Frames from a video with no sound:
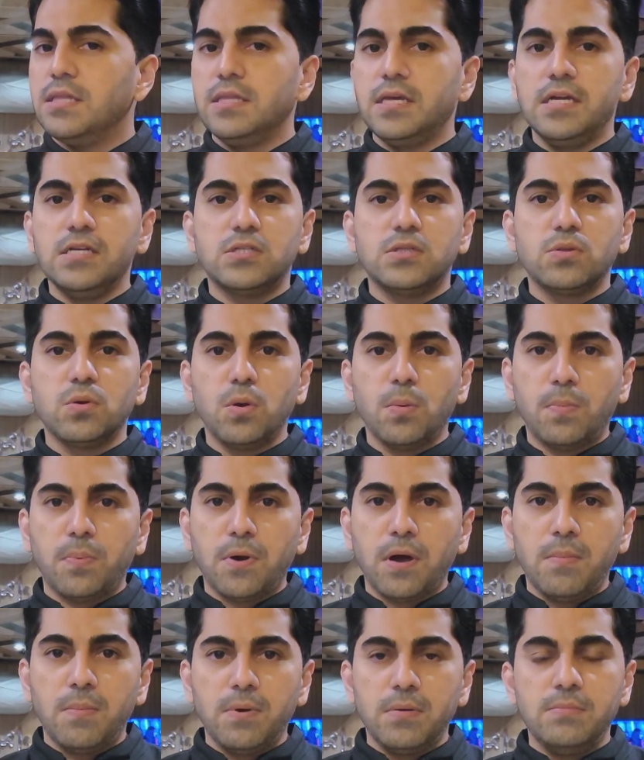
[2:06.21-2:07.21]
There is no
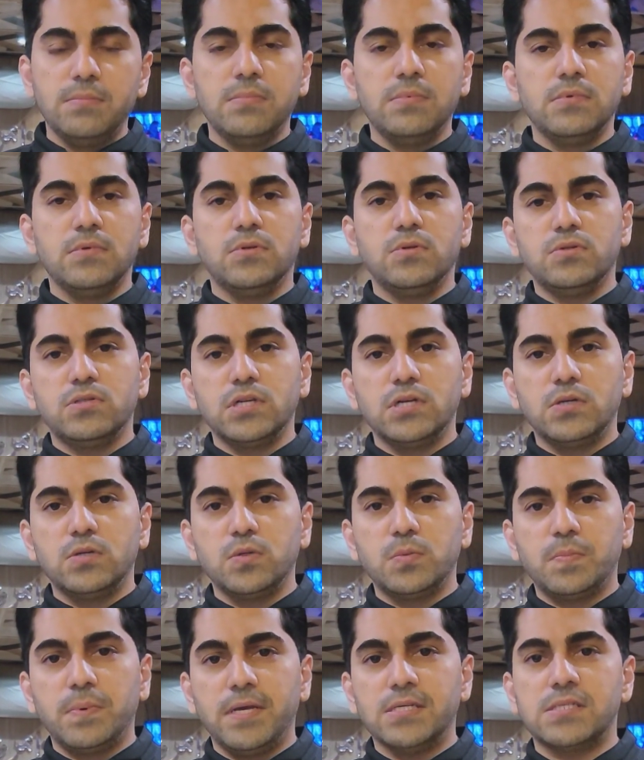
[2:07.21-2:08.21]
problem using
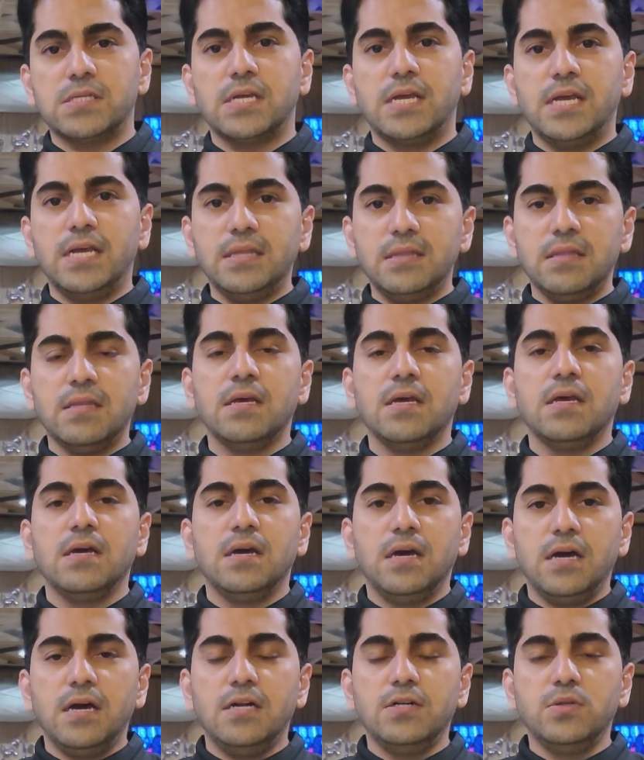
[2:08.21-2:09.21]
toothpaste in
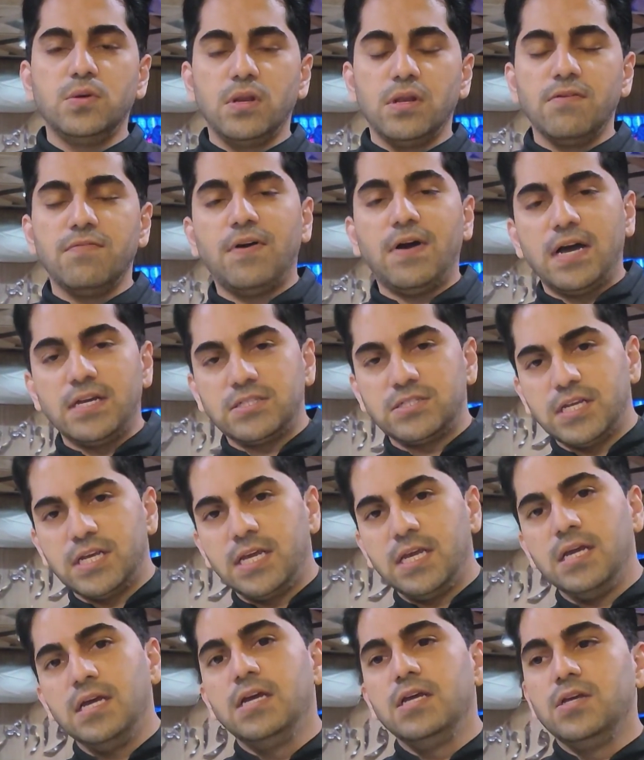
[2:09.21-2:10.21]
during
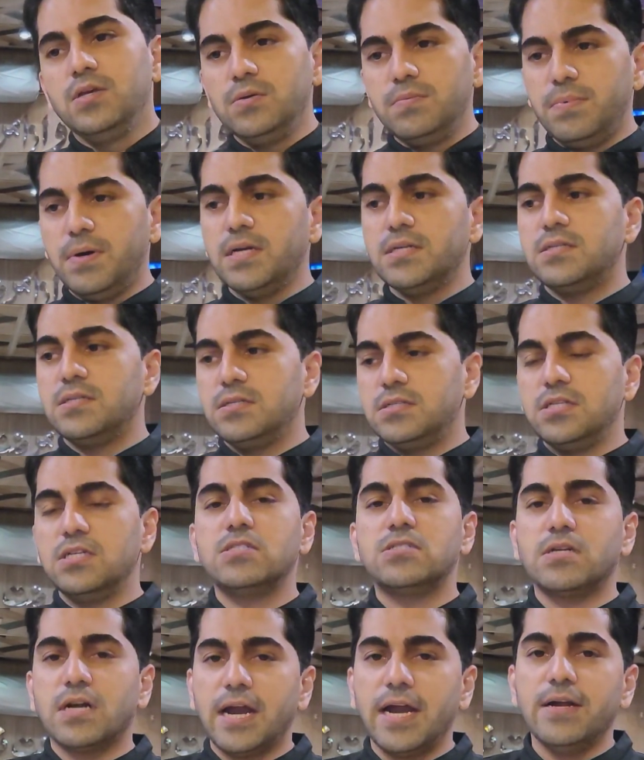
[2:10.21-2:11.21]
fasting. You must
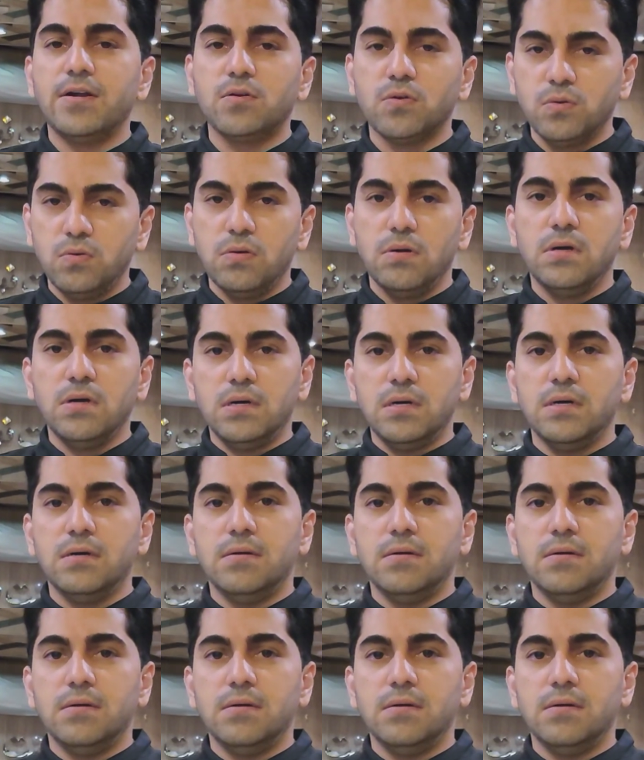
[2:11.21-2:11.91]
just try to